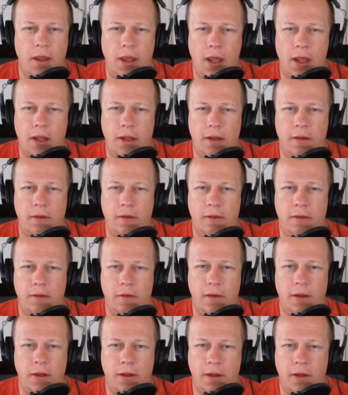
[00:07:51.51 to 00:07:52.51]
And
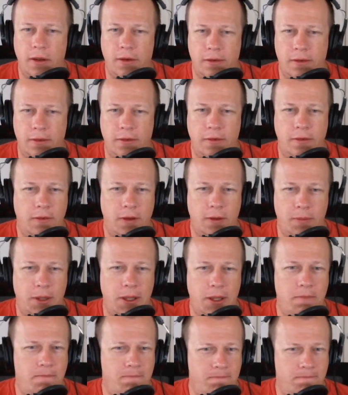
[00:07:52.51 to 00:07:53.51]
going, oh, this is going to
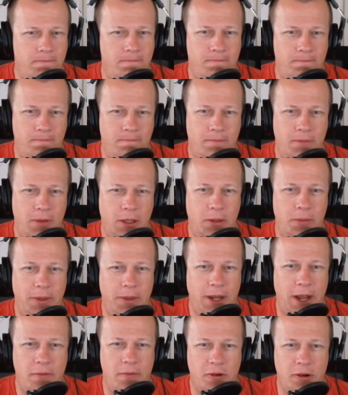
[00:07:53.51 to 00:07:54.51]
be a little
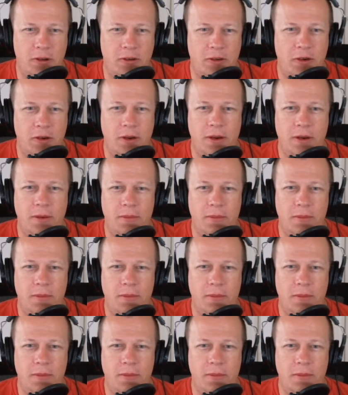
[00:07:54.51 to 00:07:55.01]
bit average.